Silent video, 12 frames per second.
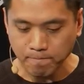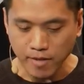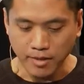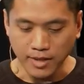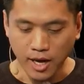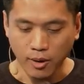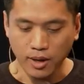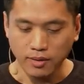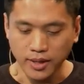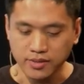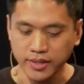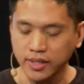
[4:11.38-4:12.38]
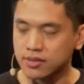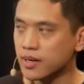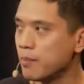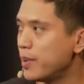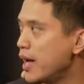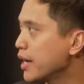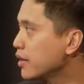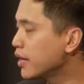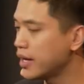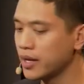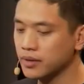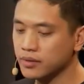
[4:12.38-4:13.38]
Now, let's take a step back
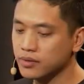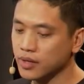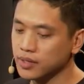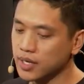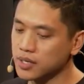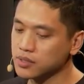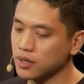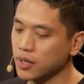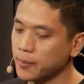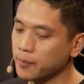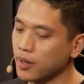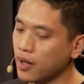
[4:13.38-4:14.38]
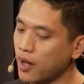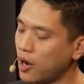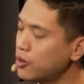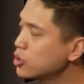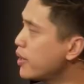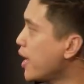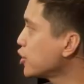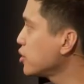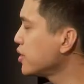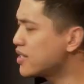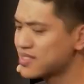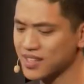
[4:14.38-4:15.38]
and ask, how do we
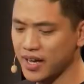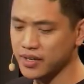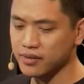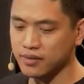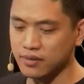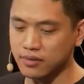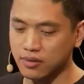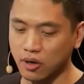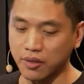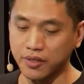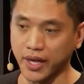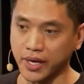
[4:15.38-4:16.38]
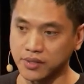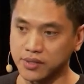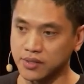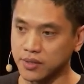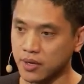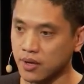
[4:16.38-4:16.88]
actually decide on things?